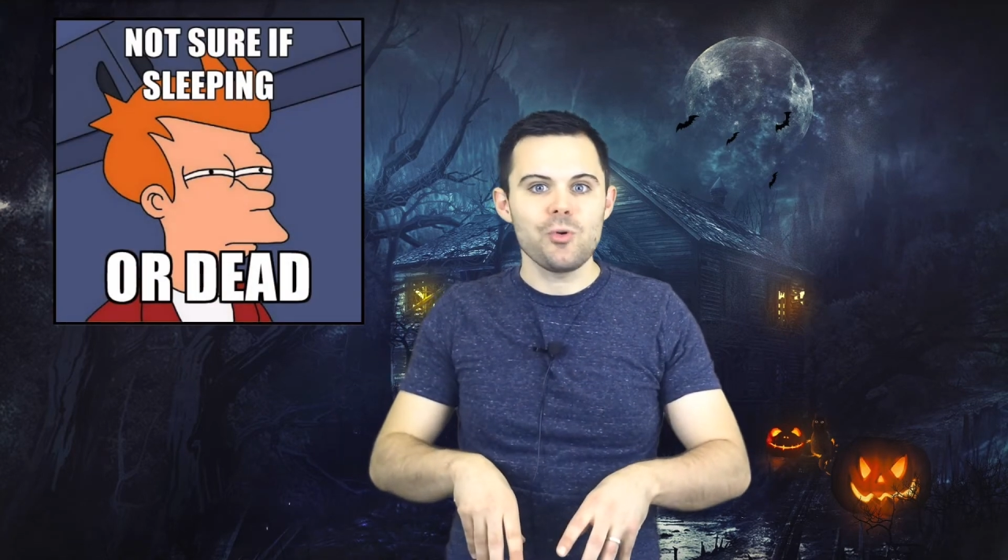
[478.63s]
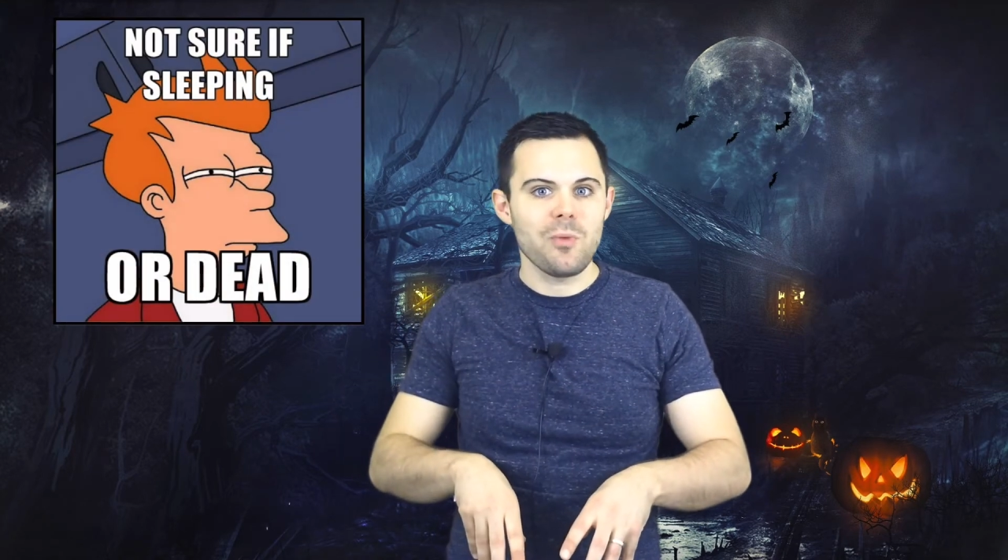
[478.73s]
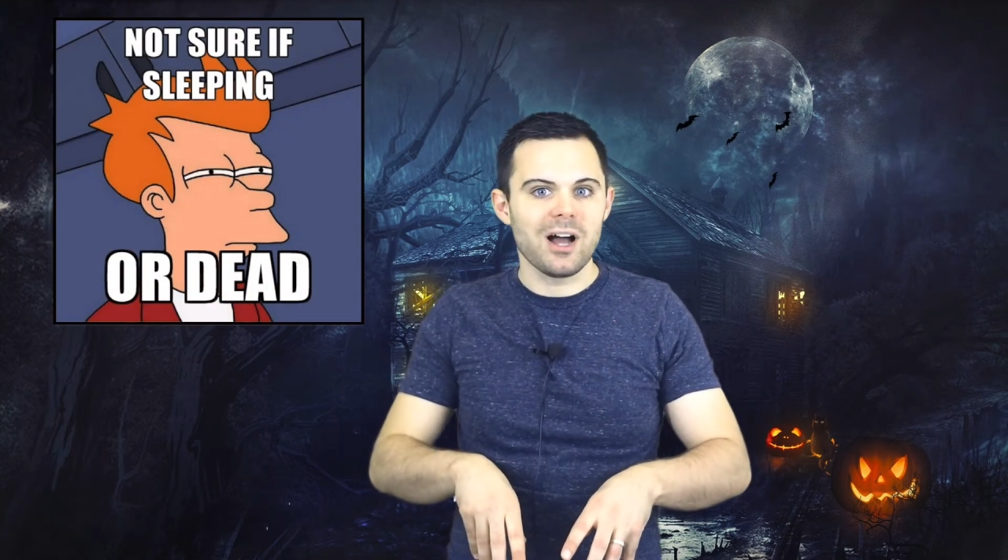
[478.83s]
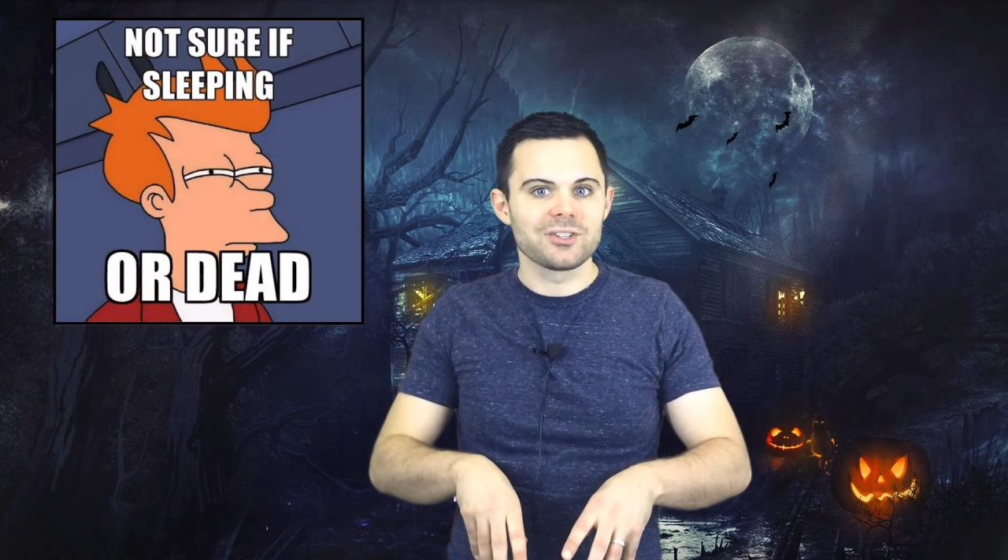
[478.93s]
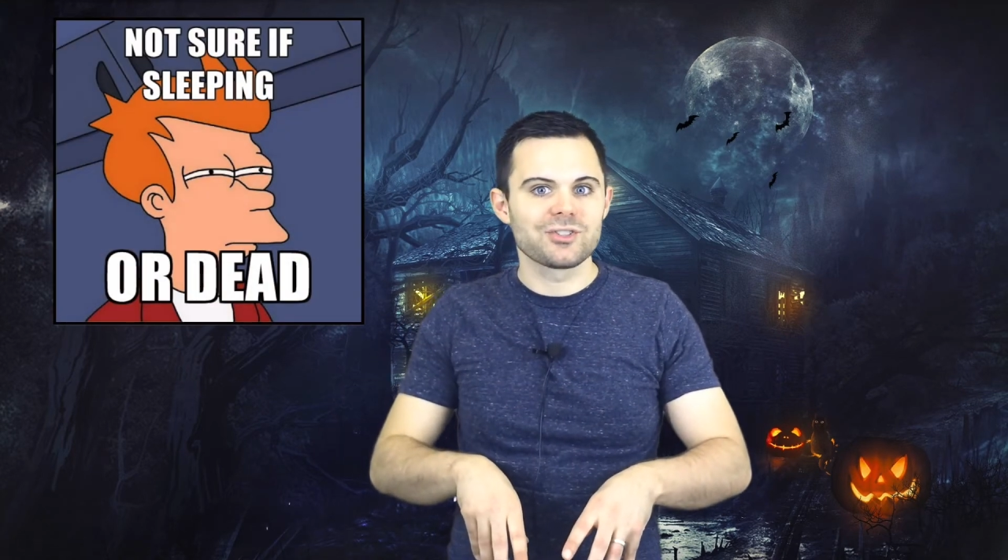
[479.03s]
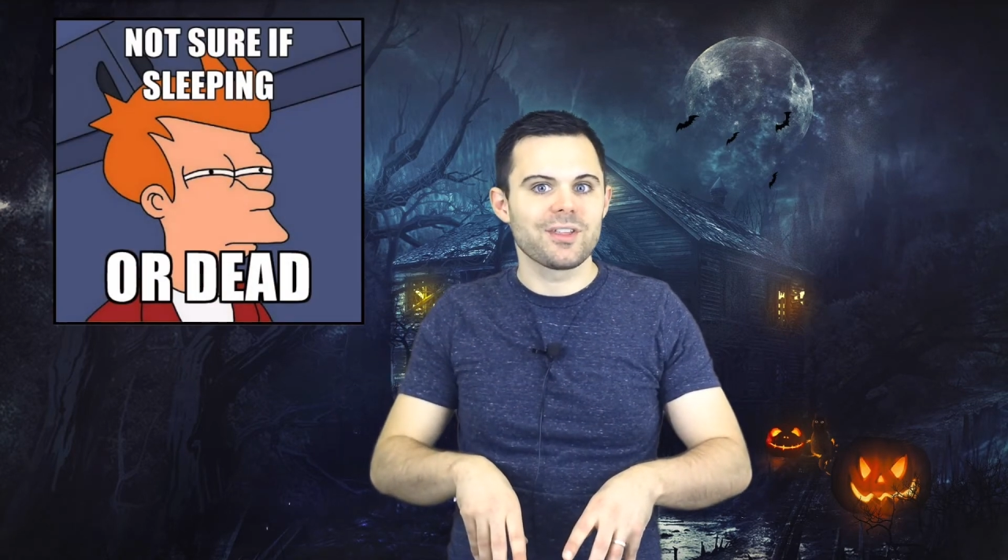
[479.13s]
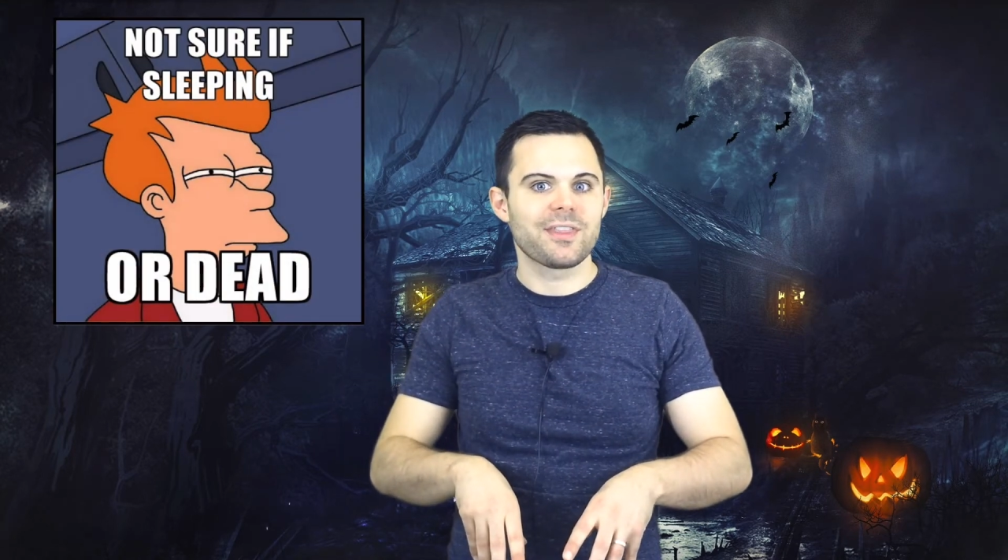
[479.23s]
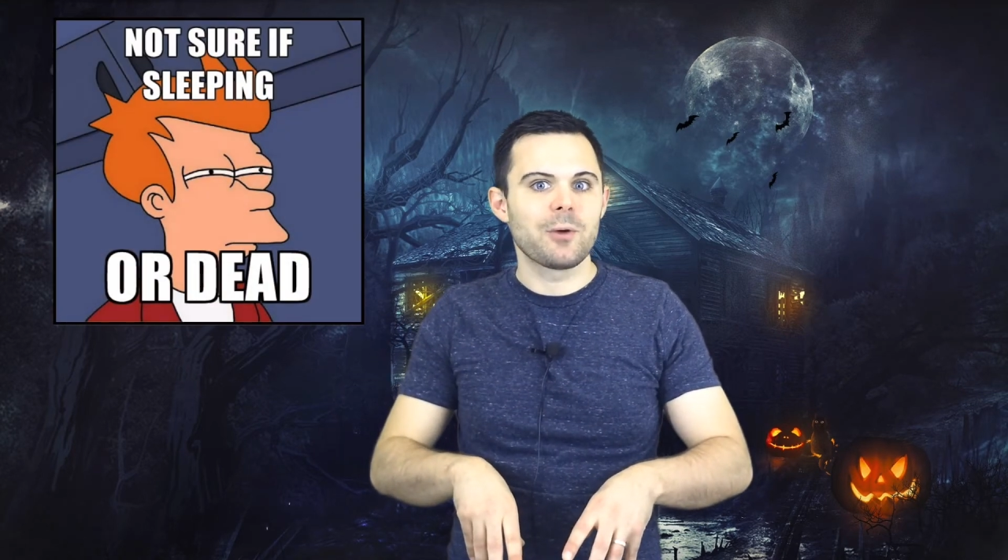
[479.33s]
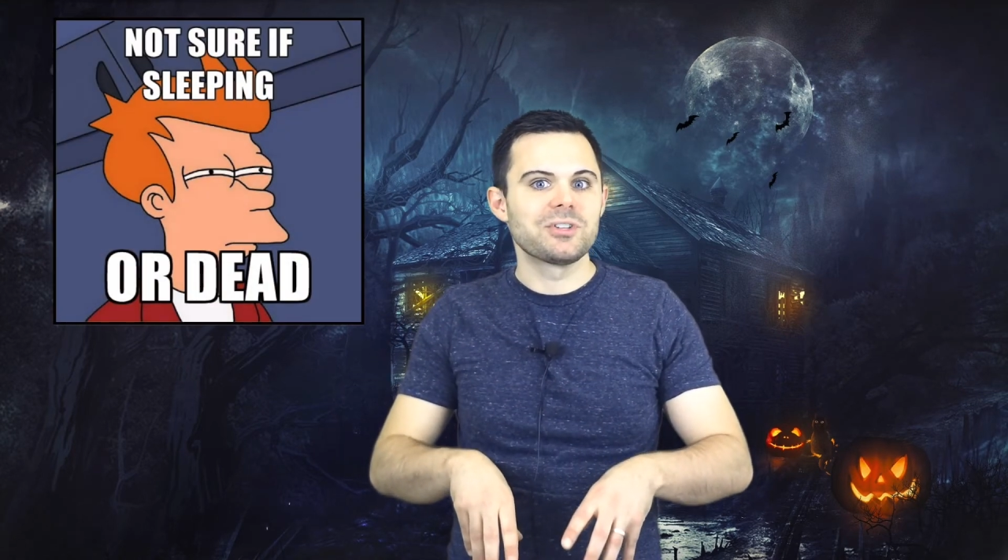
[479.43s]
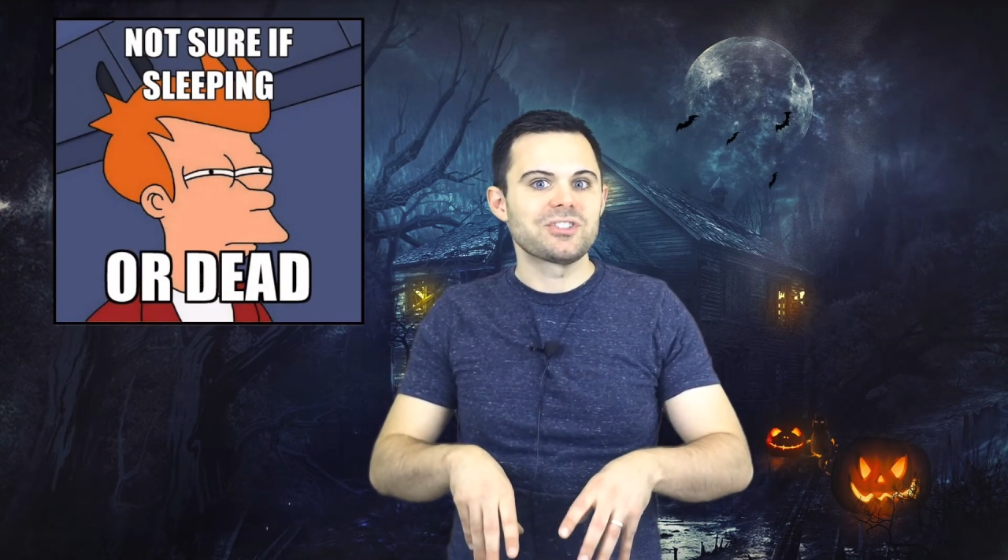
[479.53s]
much so that
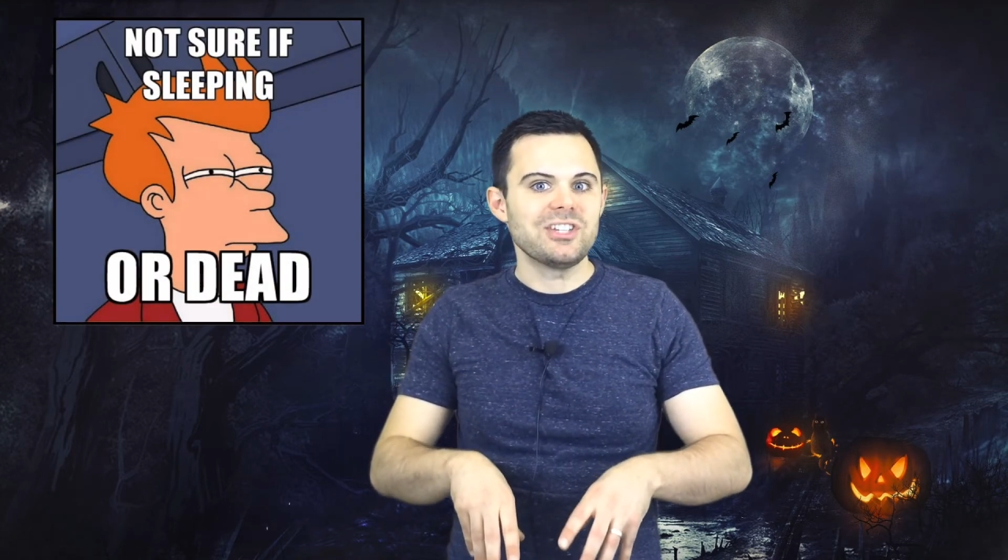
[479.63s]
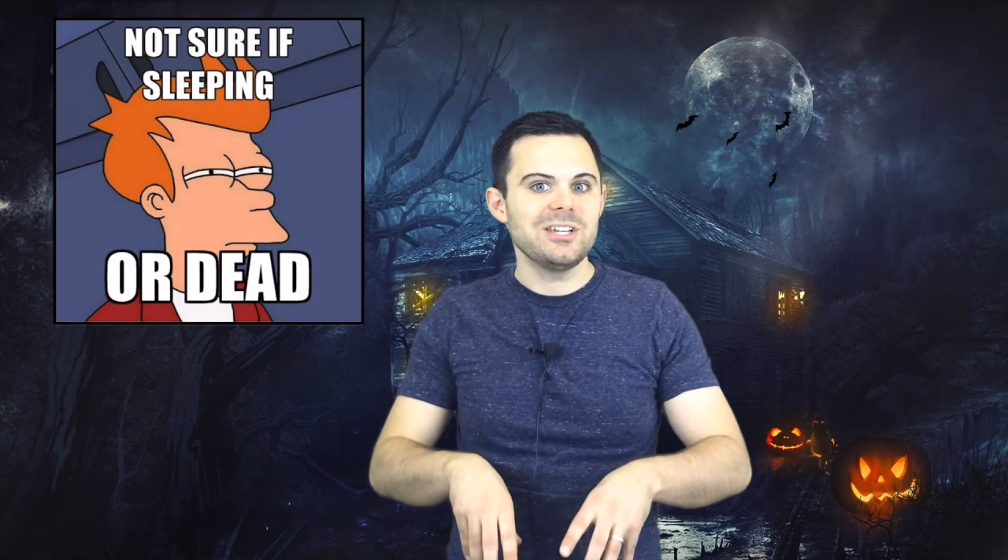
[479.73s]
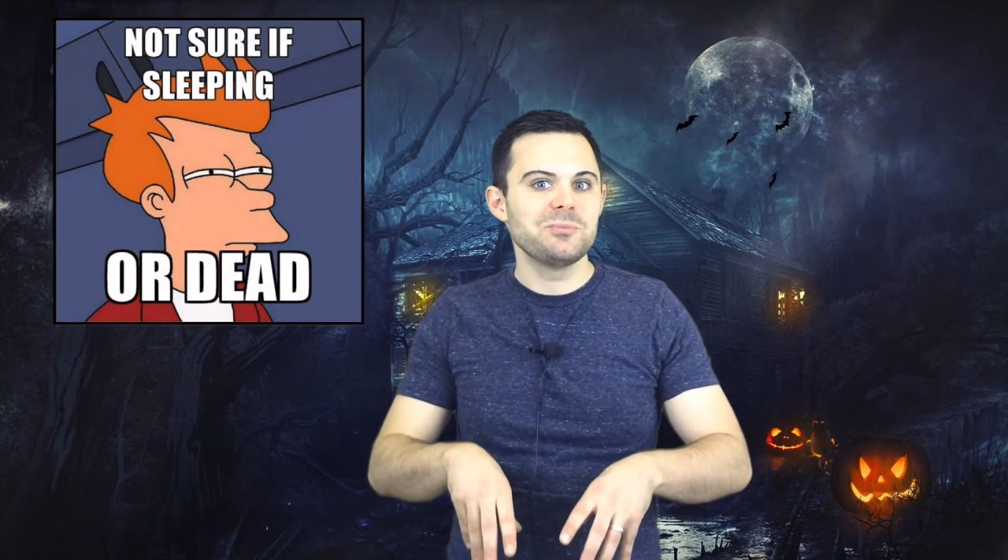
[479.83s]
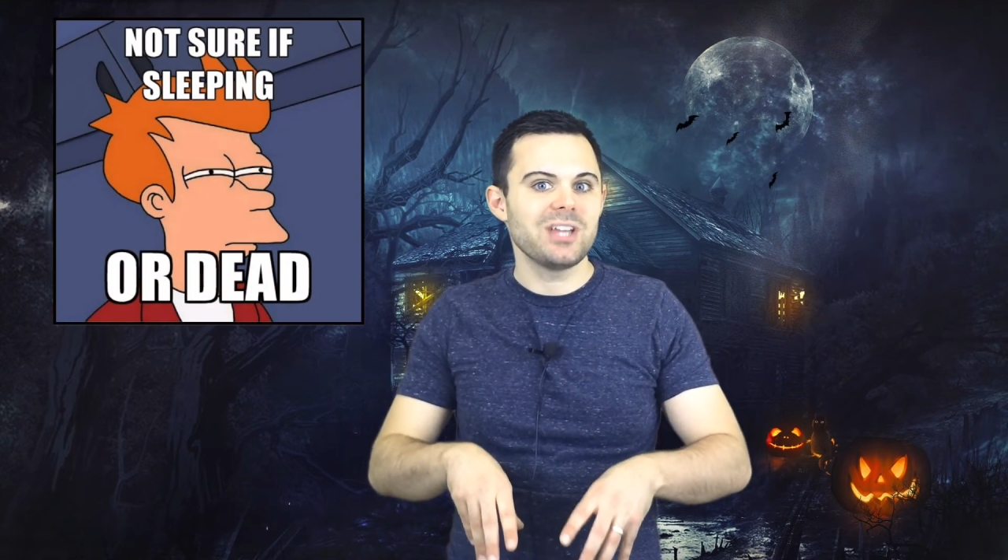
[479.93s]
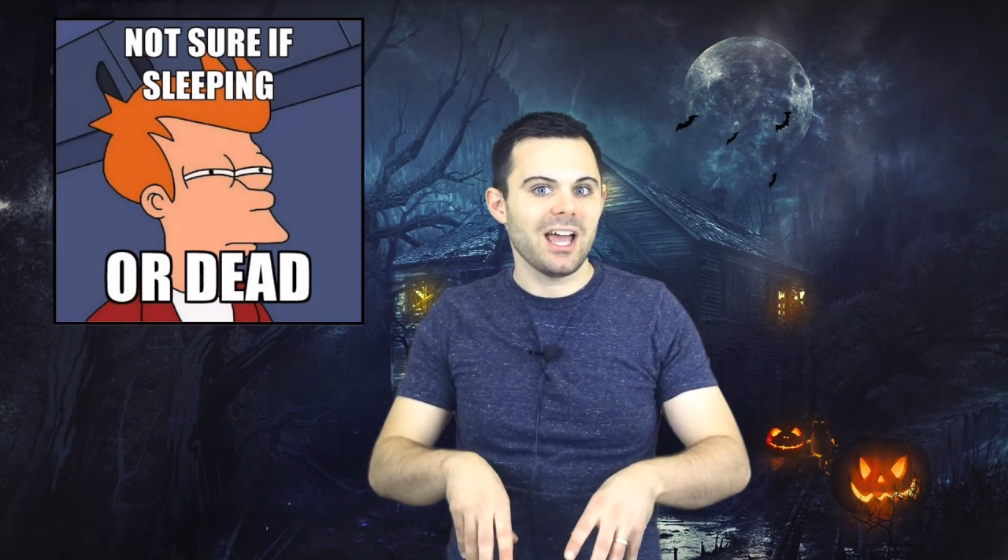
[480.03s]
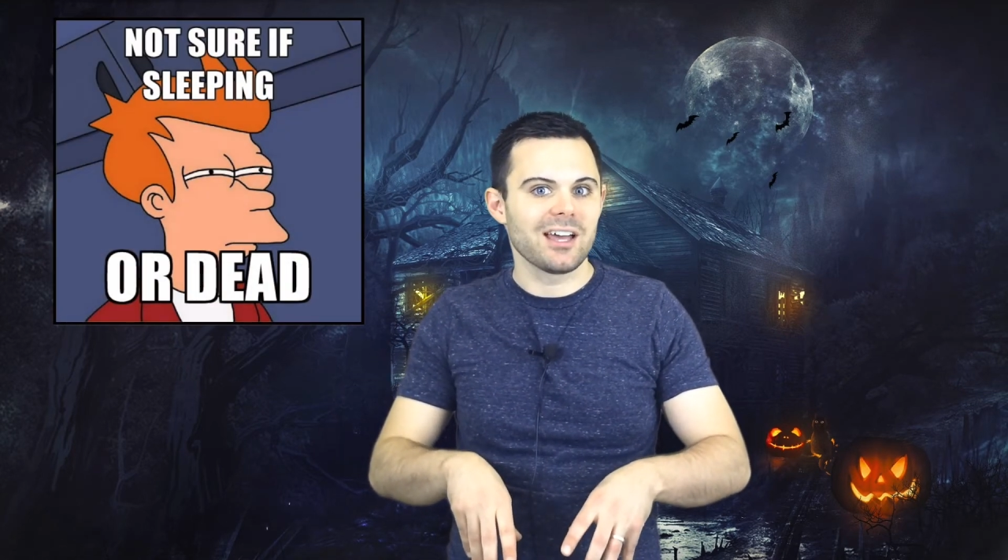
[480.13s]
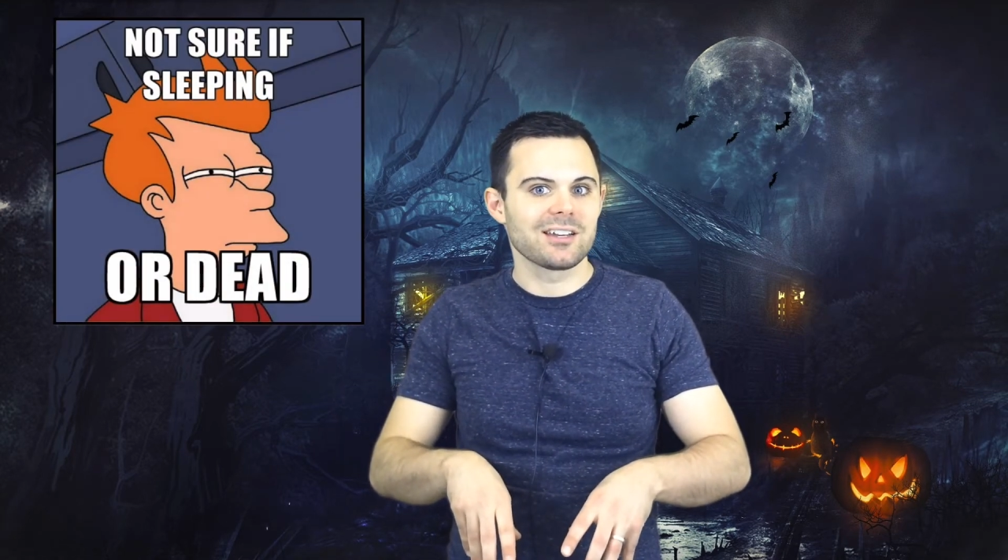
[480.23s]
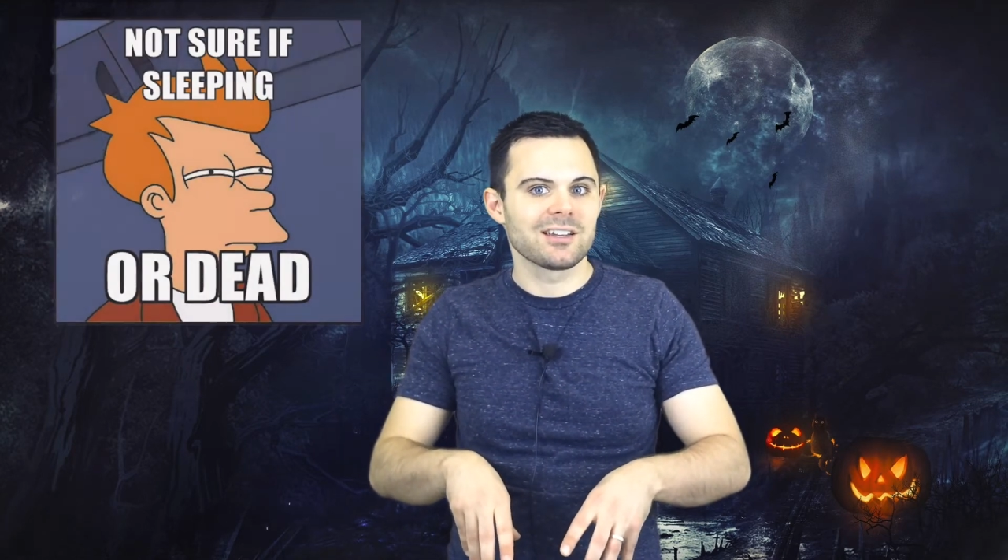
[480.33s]
they would seem dead.